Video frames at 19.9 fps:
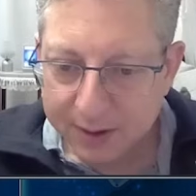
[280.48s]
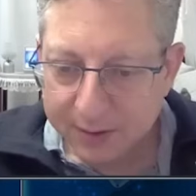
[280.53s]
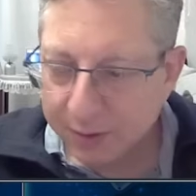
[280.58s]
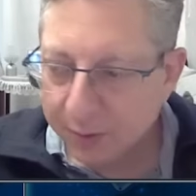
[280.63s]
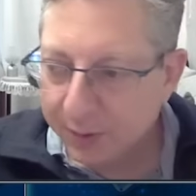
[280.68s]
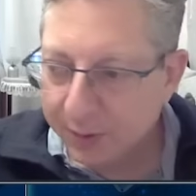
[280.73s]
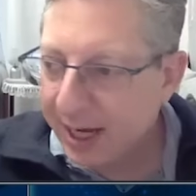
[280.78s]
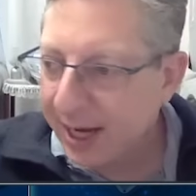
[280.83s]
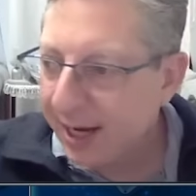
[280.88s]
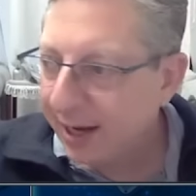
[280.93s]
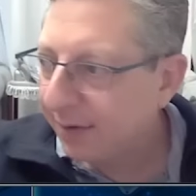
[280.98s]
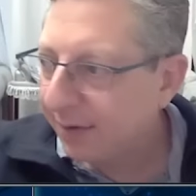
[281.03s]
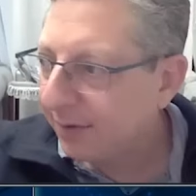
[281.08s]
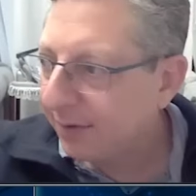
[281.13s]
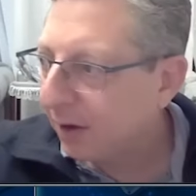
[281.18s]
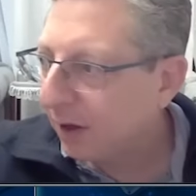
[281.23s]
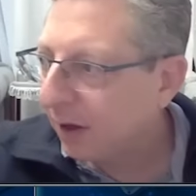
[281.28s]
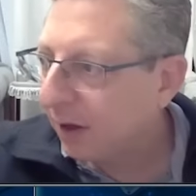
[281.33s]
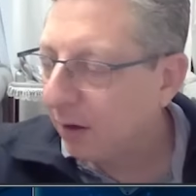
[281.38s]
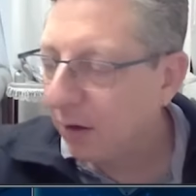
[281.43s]
So it has
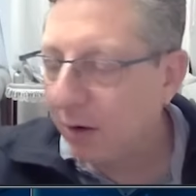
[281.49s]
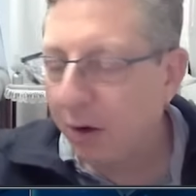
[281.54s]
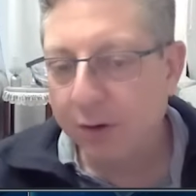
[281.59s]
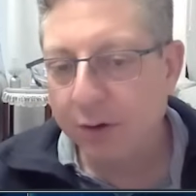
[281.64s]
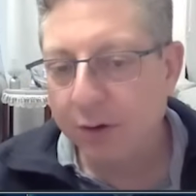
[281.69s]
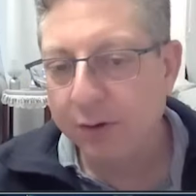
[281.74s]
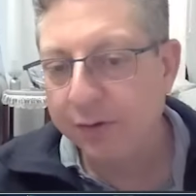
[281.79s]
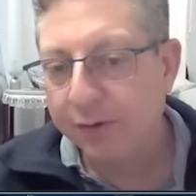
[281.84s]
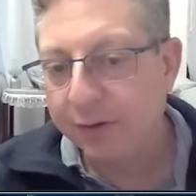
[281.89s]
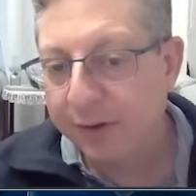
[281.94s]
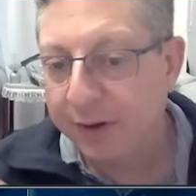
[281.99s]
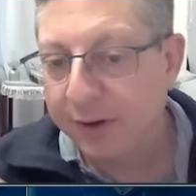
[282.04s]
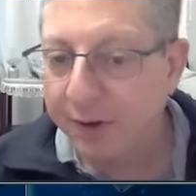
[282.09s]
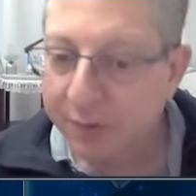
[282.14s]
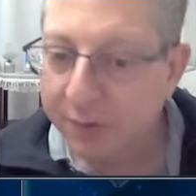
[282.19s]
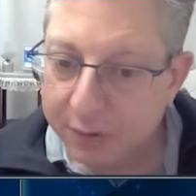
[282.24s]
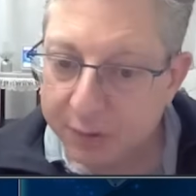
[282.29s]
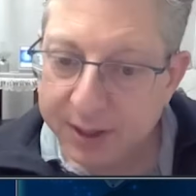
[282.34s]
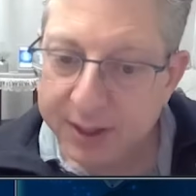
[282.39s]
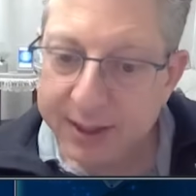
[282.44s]
a lot of
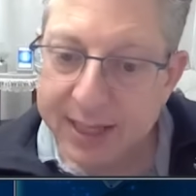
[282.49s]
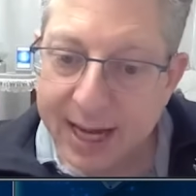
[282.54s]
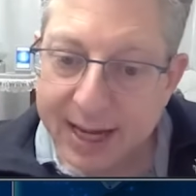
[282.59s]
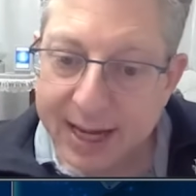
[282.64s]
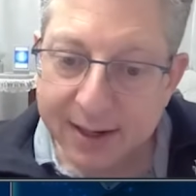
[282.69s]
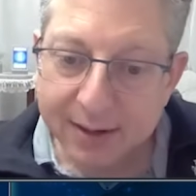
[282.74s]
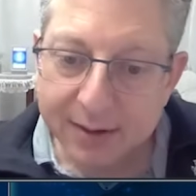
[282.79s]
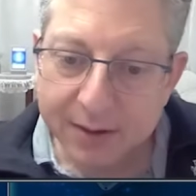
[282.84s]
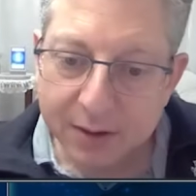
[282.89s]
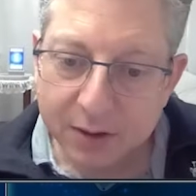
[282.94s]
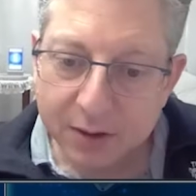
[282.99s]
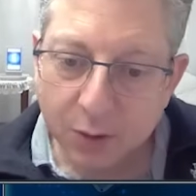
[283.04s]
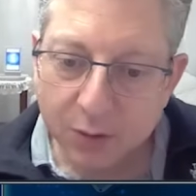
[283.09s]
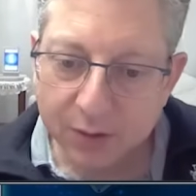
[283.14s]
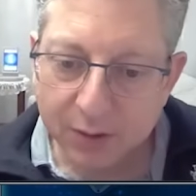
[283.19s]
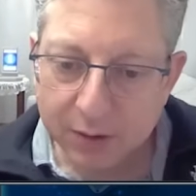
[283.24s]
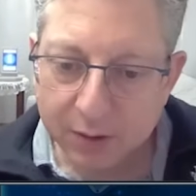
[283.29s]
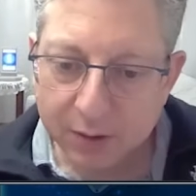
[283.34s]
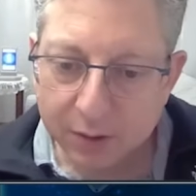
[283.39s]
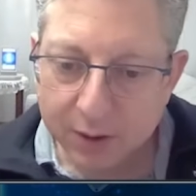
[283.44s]
sensory data that
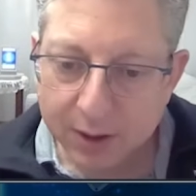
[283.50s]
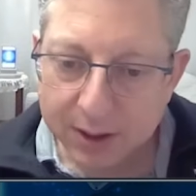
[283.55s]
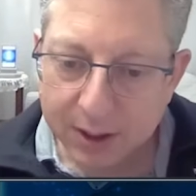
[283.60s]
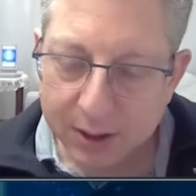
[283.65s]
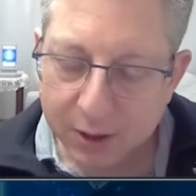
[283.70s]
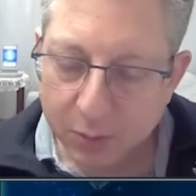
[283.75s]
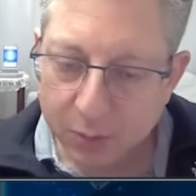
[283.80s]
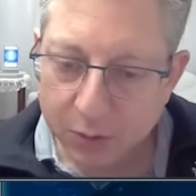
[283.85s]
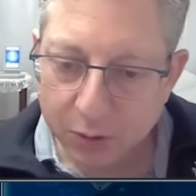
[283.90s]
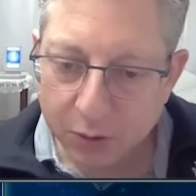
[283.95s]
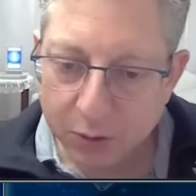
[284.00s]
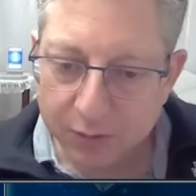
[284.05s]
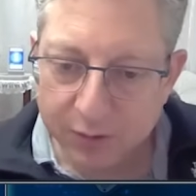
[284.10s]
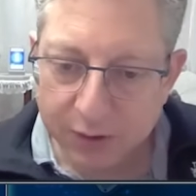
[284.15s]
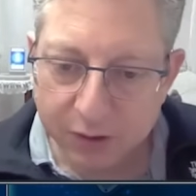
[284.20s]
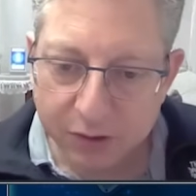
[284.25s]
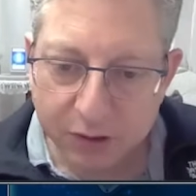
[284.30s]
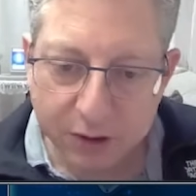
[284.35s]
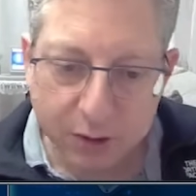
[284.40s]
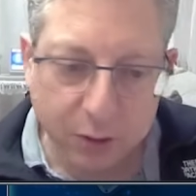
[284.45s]
goes into it, like computer
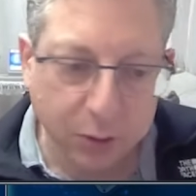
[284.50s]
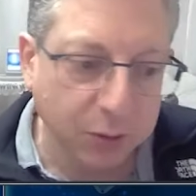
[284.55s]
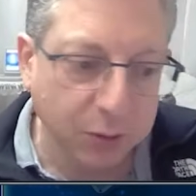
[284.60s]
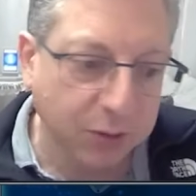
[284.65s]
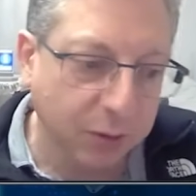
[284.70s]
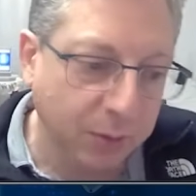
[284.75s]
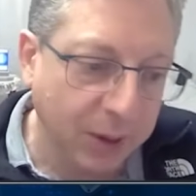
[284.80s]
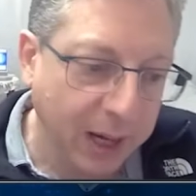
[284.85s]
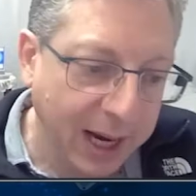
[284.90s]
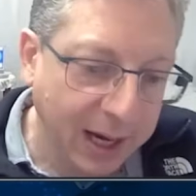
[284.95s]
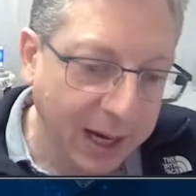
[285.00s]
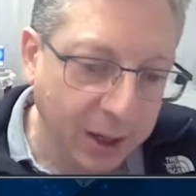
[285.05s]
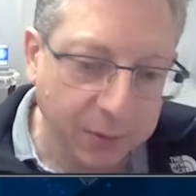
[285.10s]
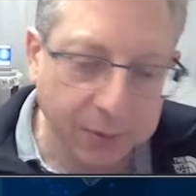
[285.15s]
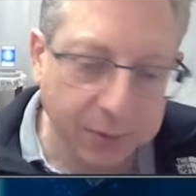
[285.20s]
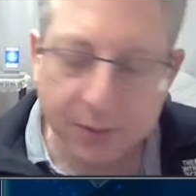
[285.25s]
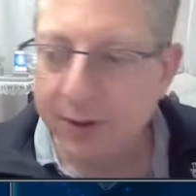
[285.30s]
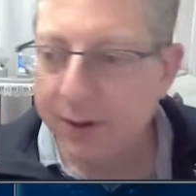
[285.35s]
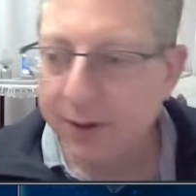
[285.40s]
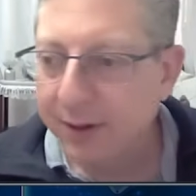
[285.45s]
vision, who's
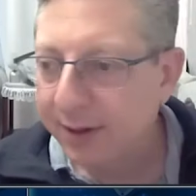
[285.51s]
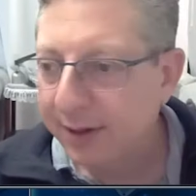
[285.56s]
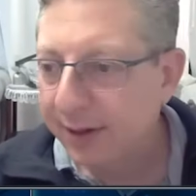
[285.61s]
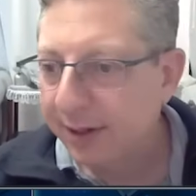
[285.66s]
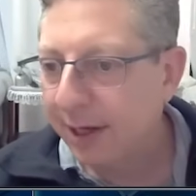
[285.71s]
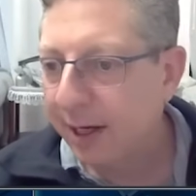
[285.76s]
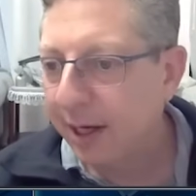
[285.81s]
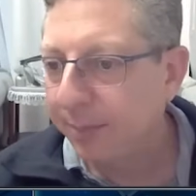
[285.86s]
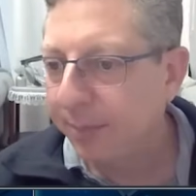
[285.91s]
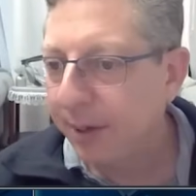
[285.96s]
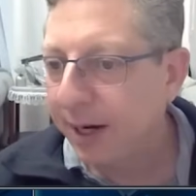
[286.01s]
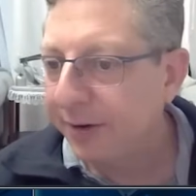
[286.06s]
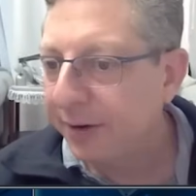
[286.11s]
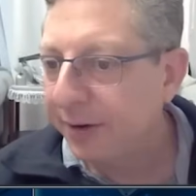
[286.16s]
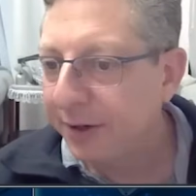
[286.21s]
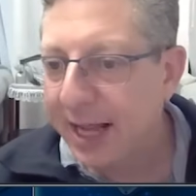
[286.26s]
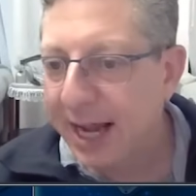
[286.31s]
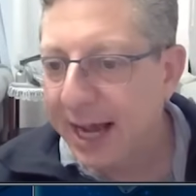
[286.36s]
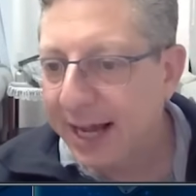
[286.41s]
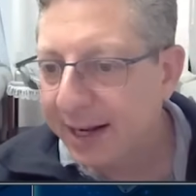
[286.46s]
around, um,
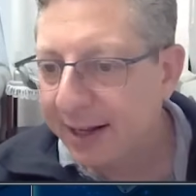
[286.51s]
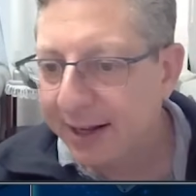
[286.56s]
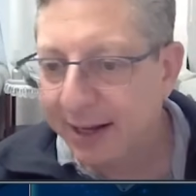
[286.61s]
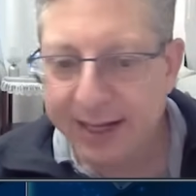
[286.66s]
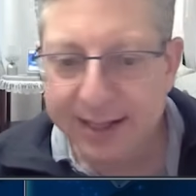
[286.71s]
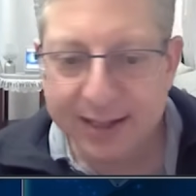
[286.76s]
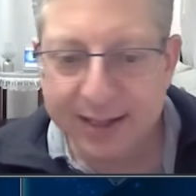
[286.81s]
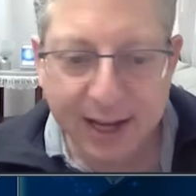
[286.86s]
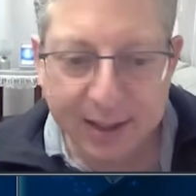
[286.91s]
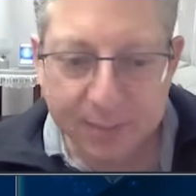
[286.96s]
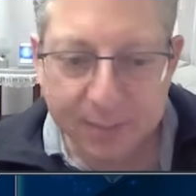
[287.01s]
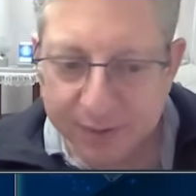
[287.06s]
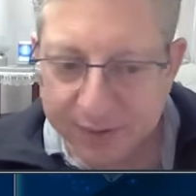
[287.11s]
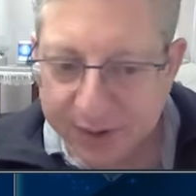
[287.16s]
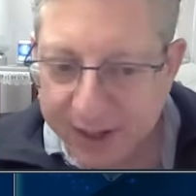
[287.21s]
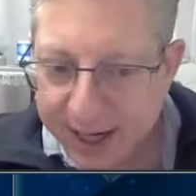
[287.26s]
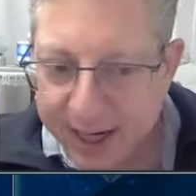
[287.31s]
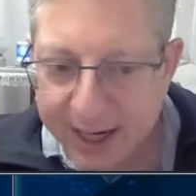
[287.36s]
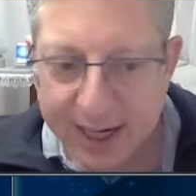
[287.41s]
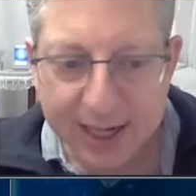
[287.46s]
other data like time of
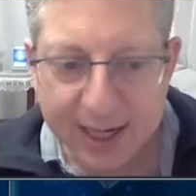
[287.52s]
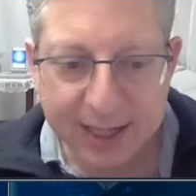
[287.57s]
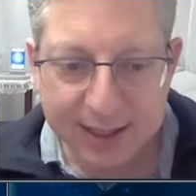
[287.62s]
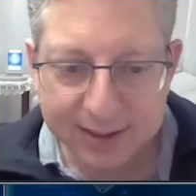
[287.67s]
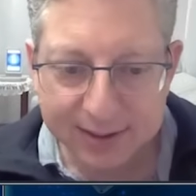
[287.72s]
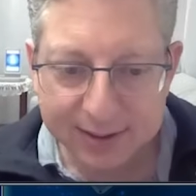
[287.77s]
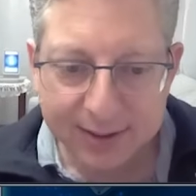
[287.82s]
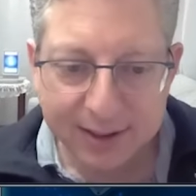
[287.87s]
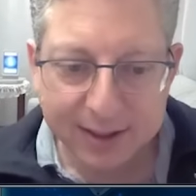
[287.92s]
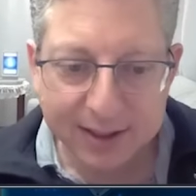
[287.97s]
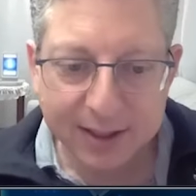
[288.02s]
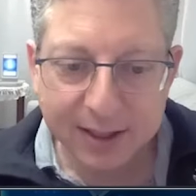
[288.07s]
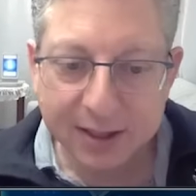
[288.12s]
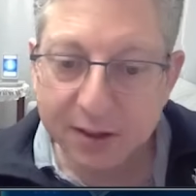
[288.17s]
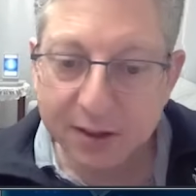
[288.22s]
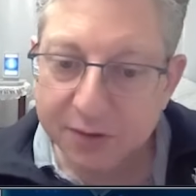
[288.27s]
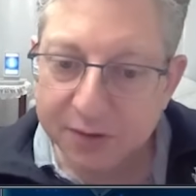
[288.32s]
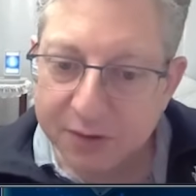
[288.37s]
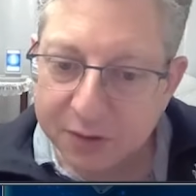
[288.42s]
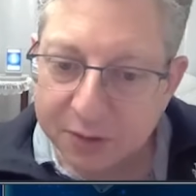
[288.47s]
day and
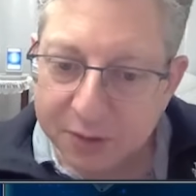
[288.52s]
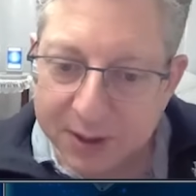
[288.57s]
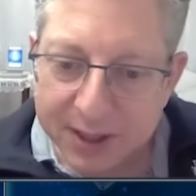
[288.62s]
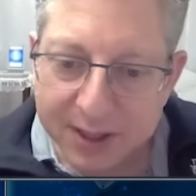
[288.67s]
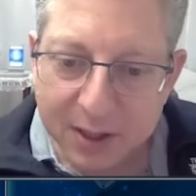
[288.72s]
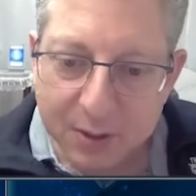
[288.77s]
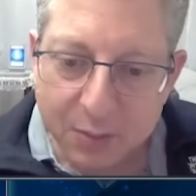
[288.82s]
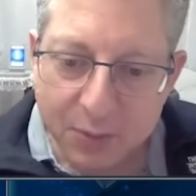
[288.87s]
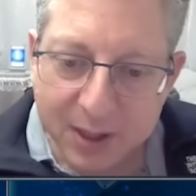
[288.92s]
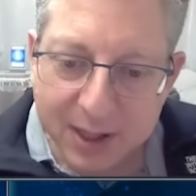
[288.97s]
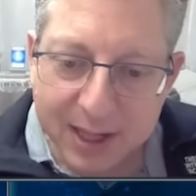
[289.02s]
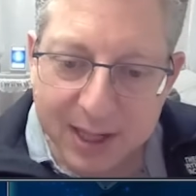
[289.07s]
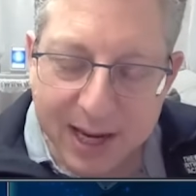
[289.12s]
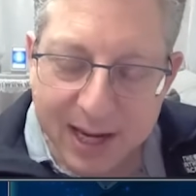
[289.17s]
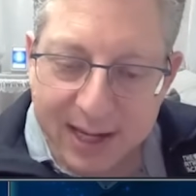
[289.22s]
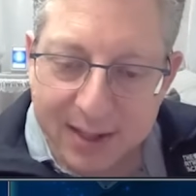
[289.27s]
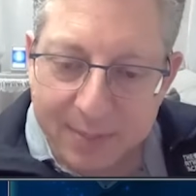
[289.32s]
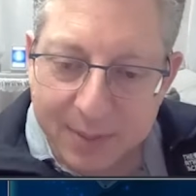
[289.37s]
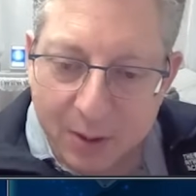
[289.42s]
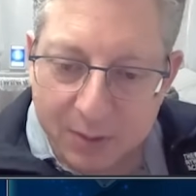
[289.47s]
history that we
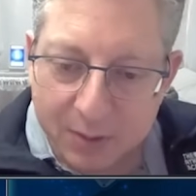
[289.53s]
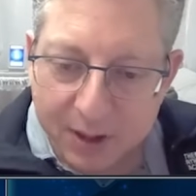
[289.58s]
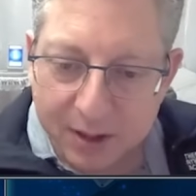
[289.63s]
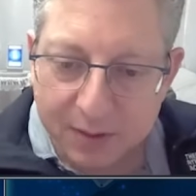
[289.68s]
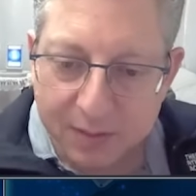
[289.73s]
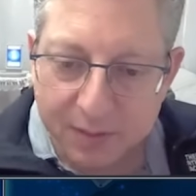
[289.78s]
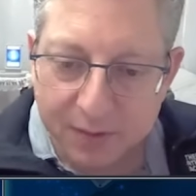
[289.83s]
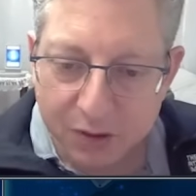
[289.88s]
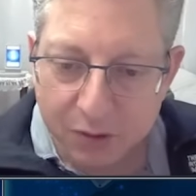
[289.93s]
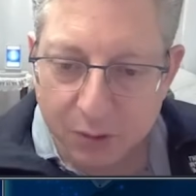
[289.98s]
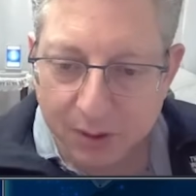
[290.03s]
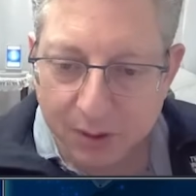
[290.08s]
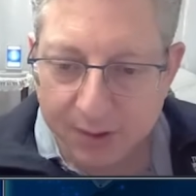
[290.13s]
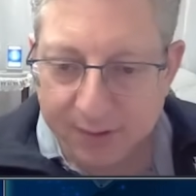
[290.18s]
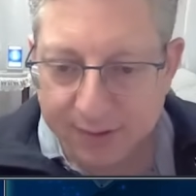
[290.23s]
gain about the individual,